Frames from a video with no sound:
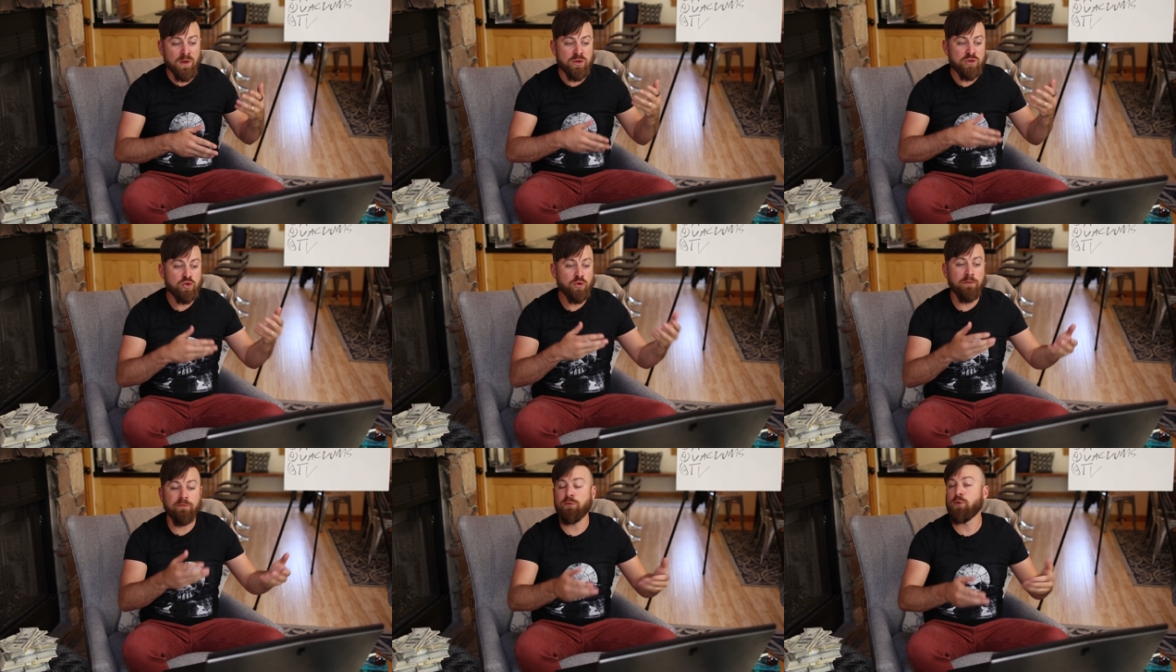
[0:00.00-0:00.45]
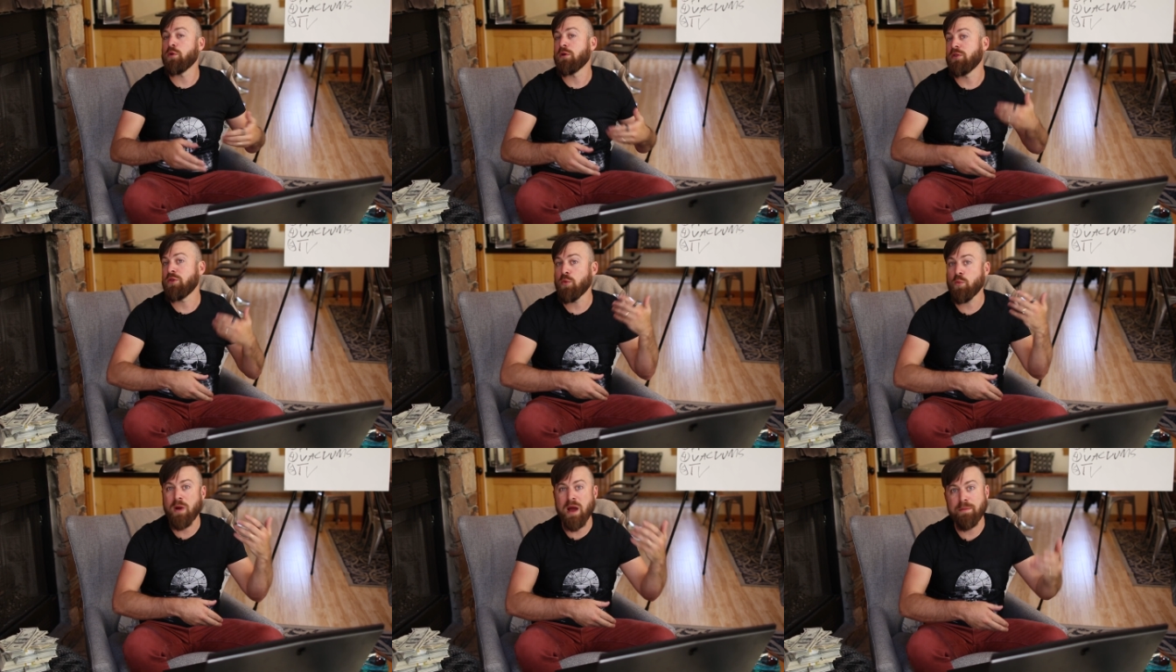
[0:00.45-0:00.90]
to
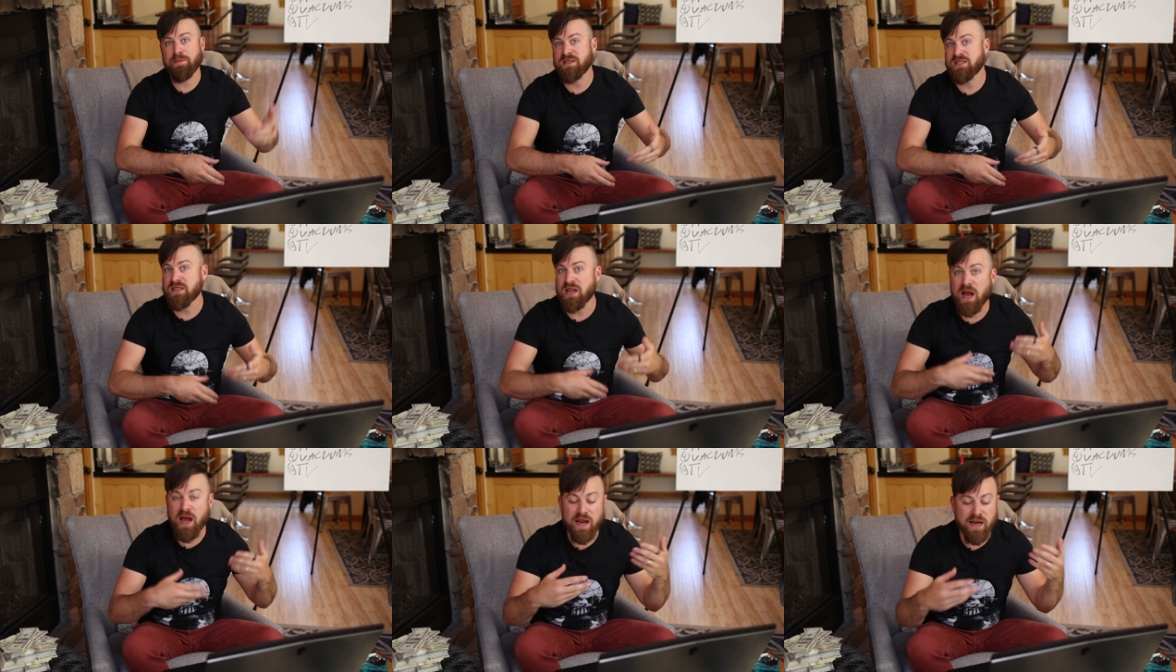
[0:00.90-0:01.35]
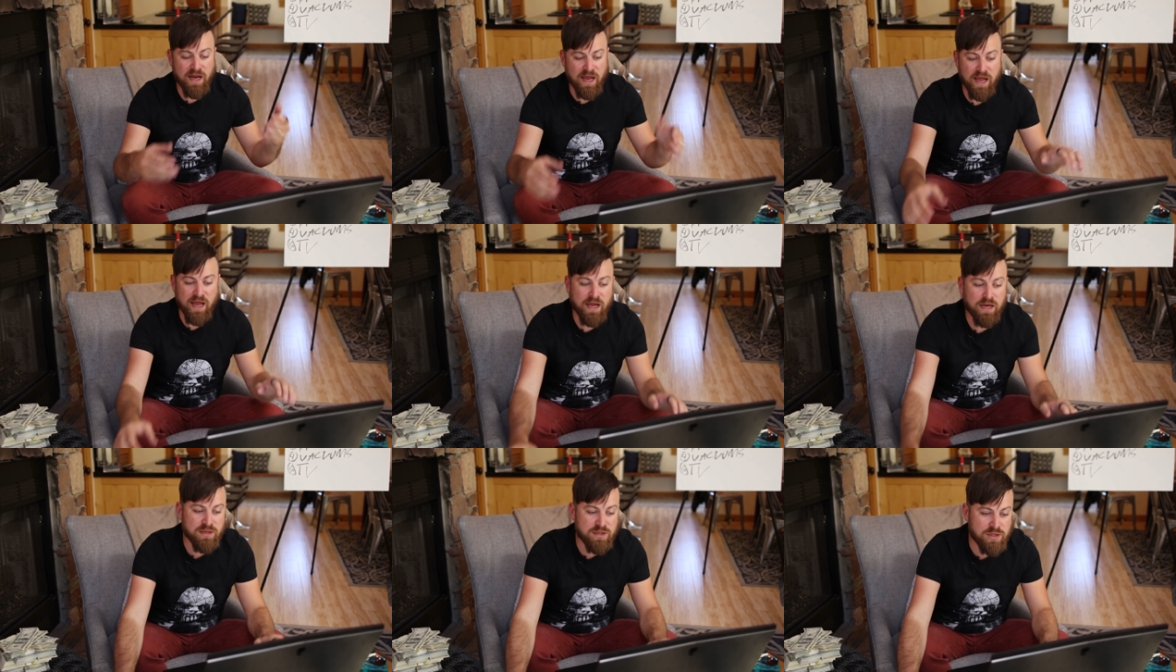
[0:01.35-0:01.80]
afford the website
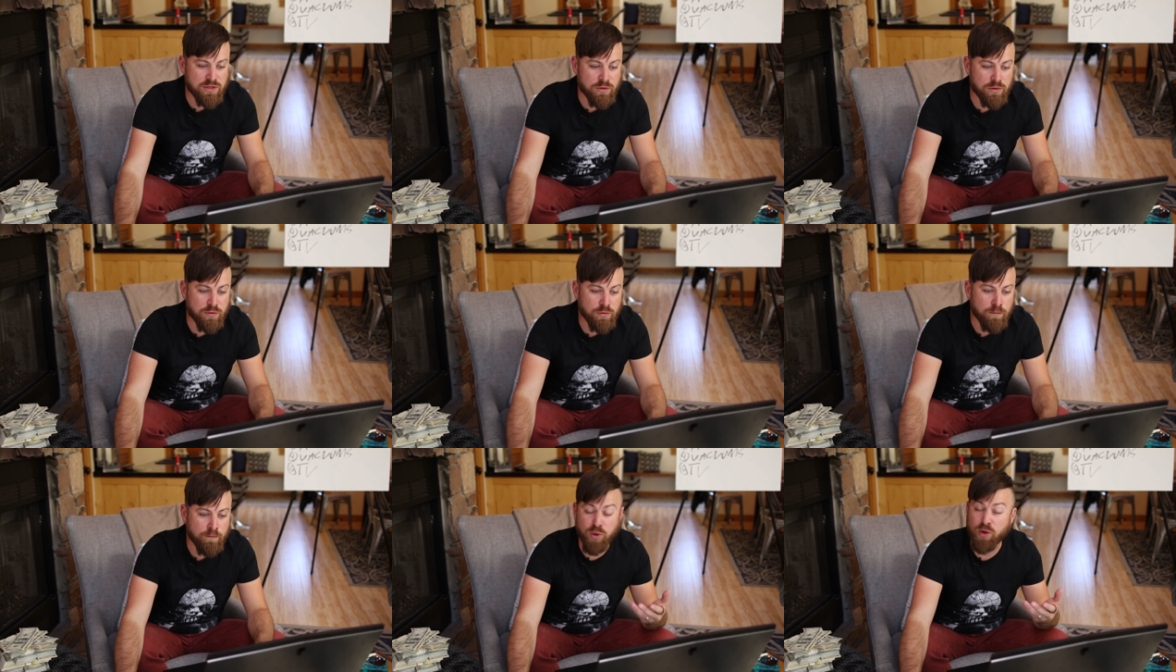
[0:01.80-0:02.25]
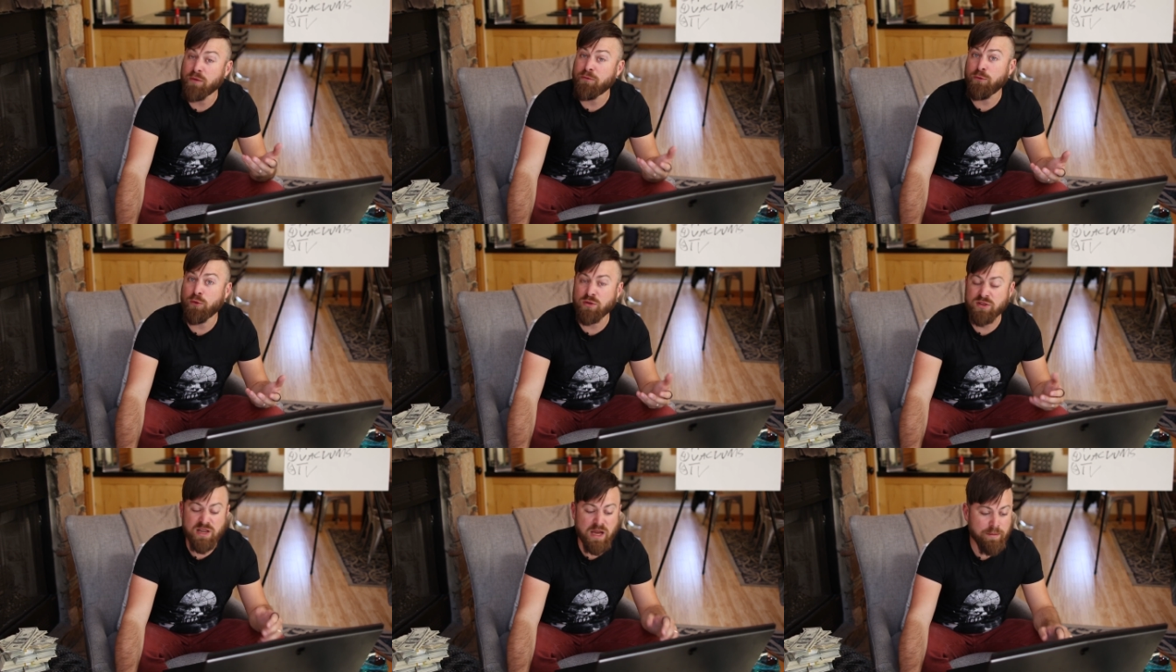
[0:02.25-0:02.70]
and to put a
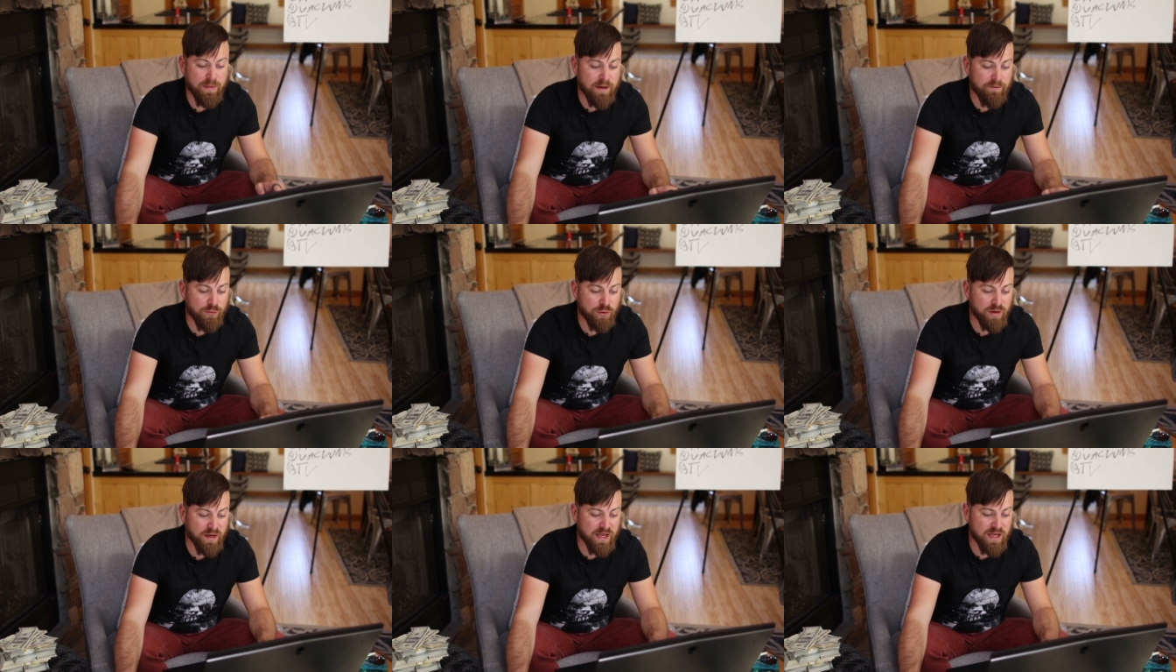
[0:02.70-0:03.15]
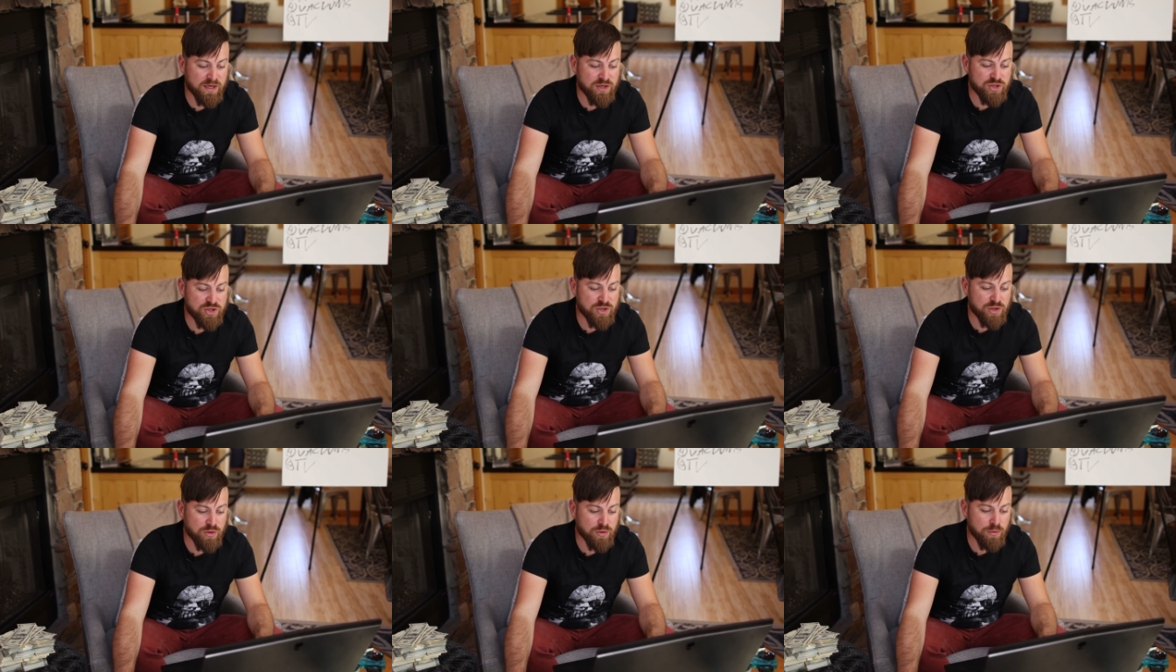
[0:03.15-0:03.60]
full-time effort
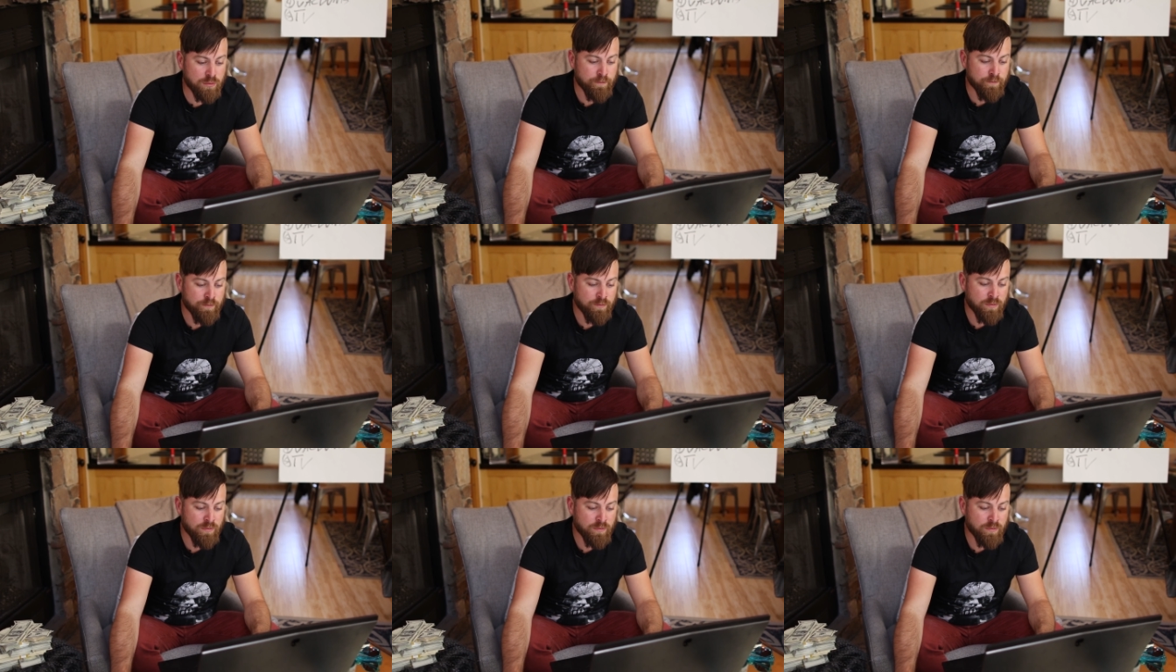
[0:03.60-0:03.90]
into